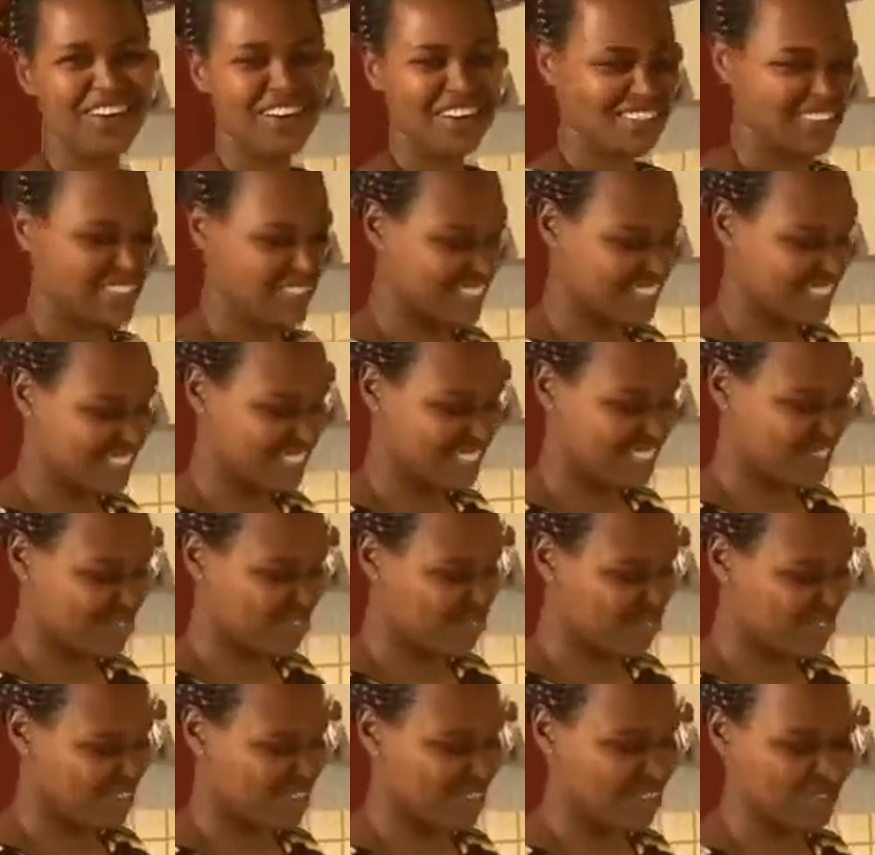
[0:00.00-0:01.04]
This is the
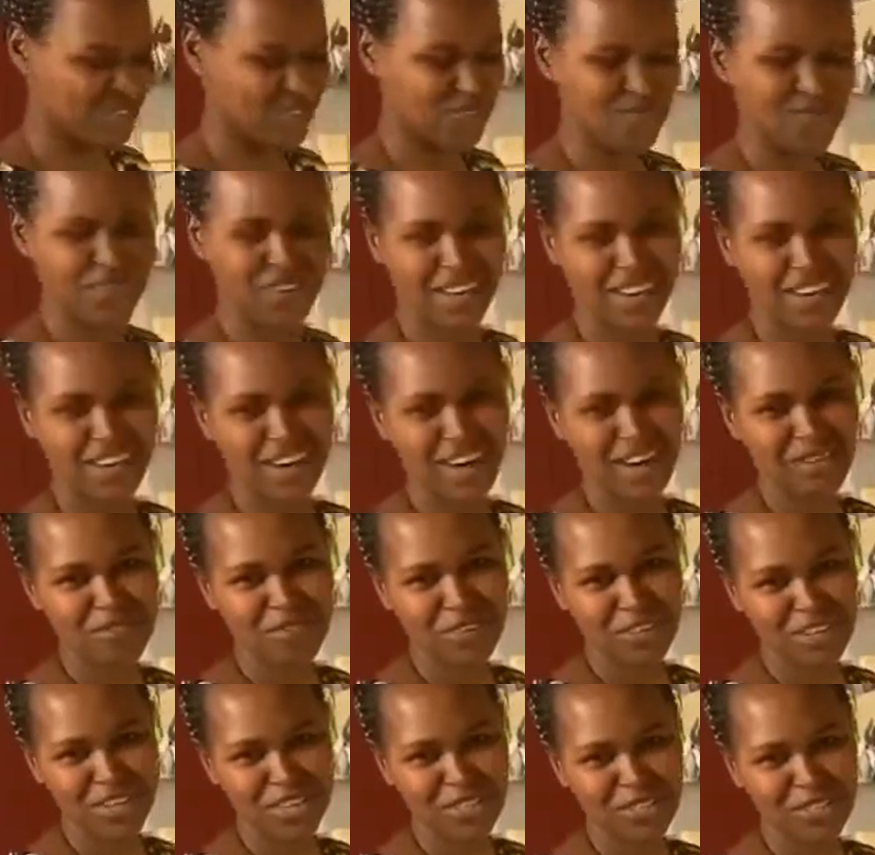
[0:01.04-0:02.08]
way to make
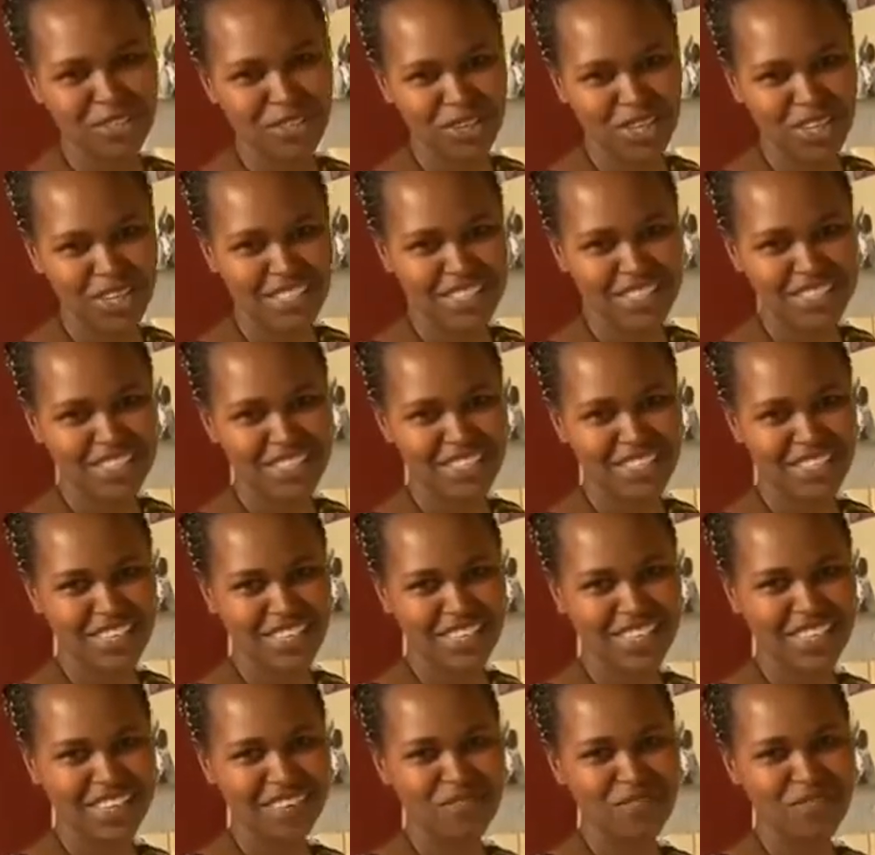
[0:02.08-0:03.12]
African donuts.
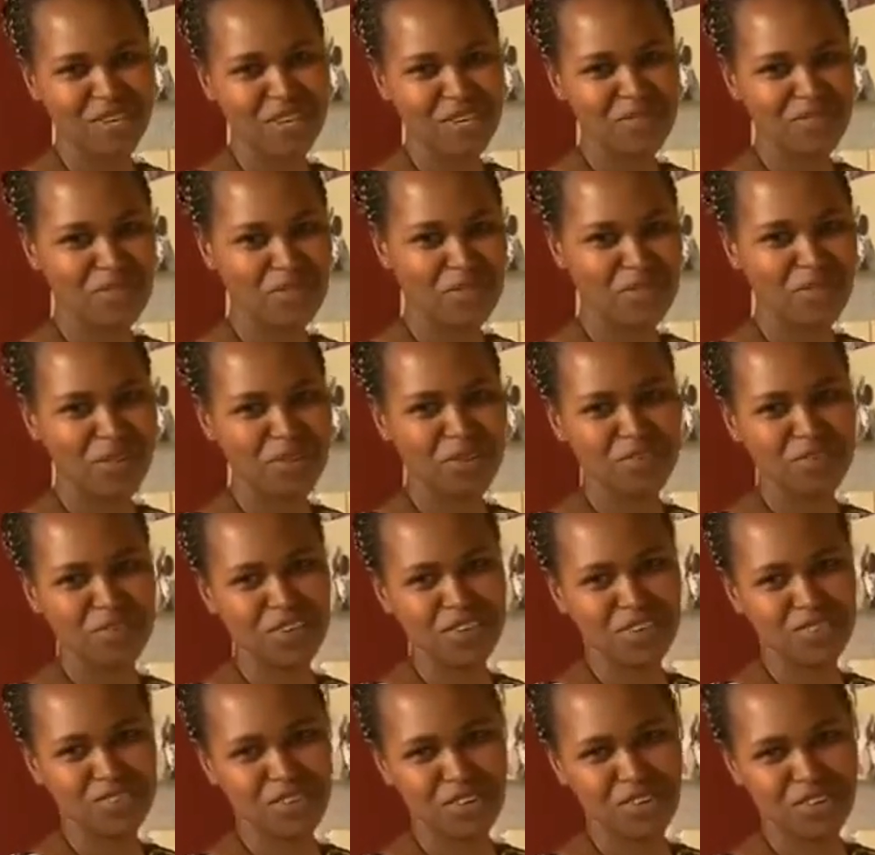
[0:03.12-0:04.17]
Many people have been
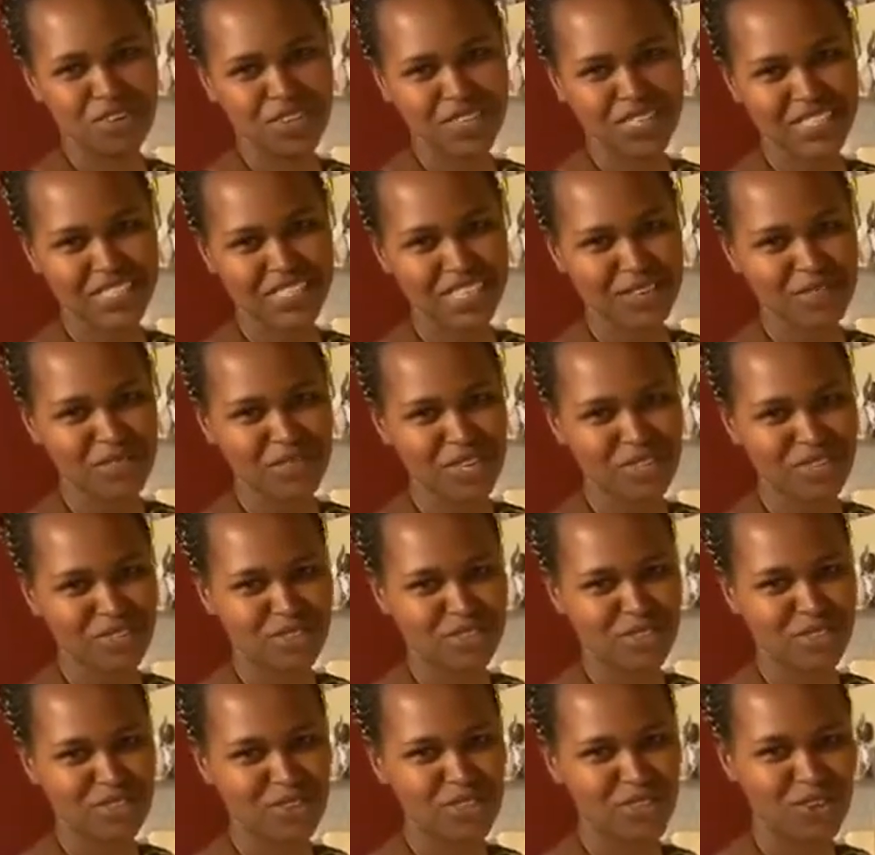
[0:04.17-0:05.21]
requesting me
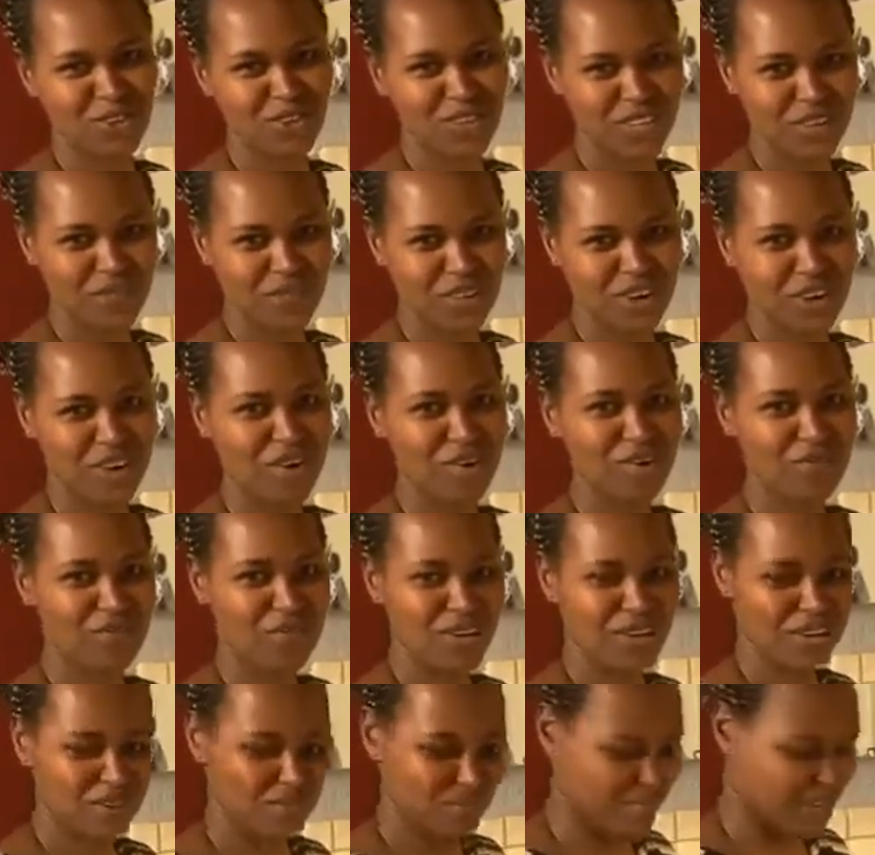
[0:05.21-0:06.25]
to show them how I
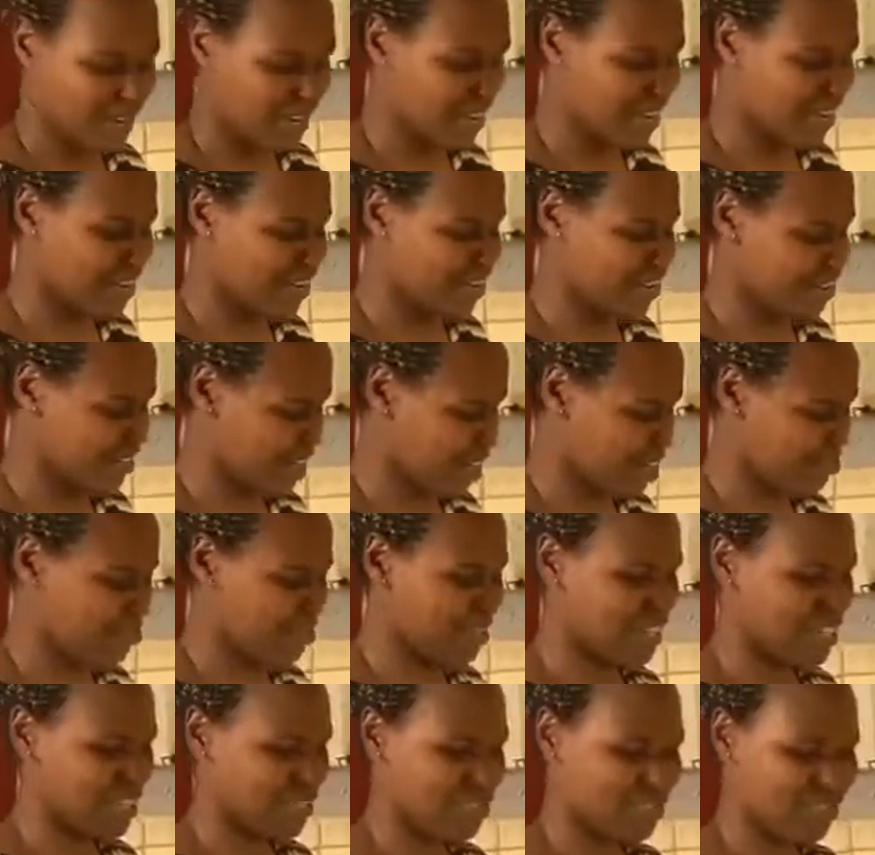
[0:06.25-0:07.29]
make my
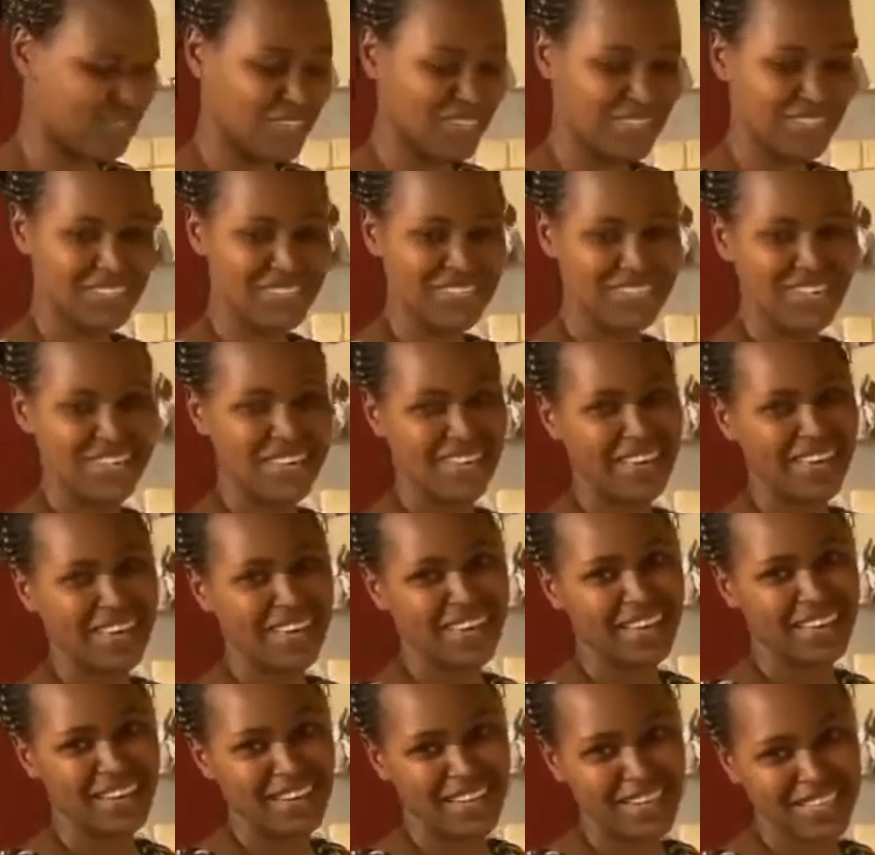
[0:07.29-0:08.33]
African donuts.
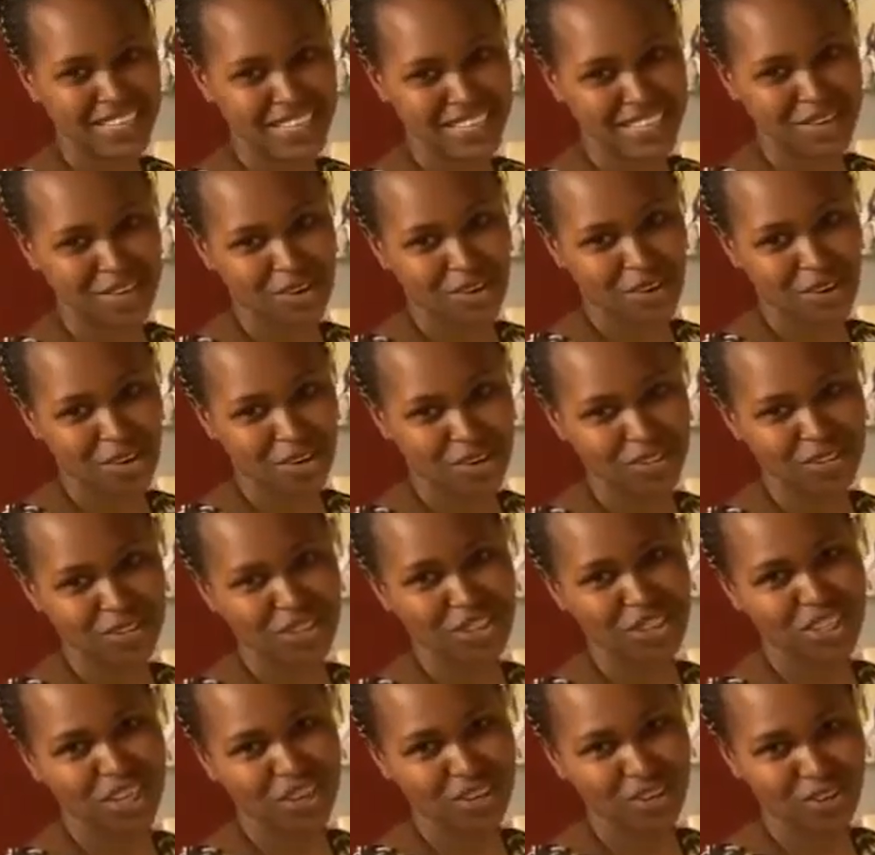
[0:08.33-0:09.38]
A lady called
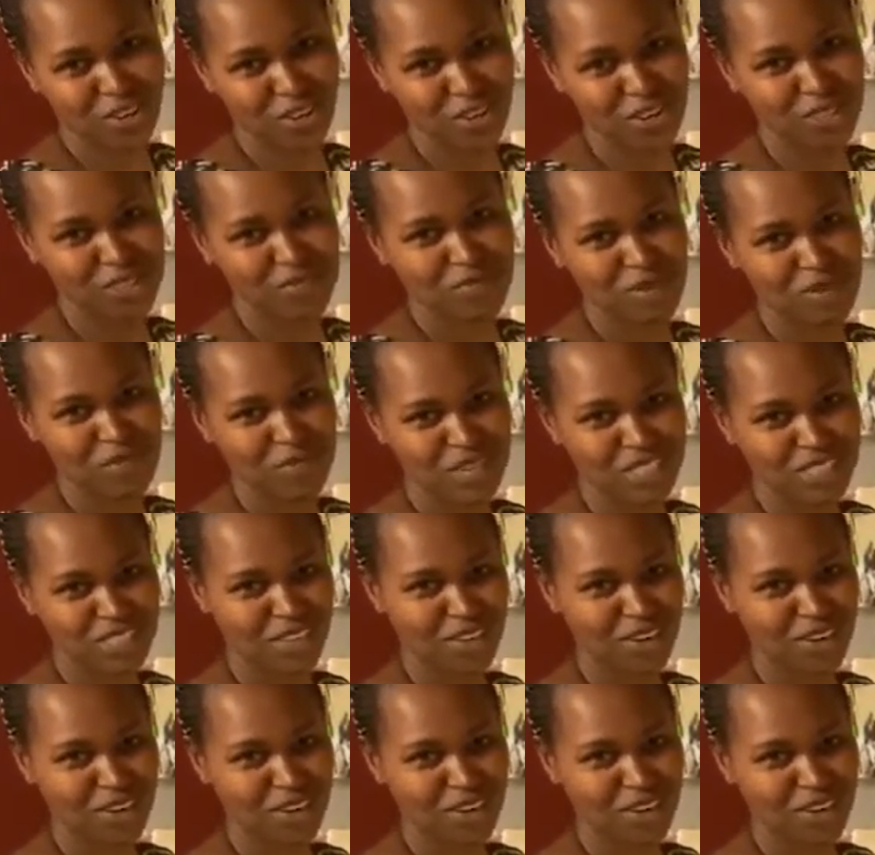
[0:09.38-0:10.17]
Charlotte, Mama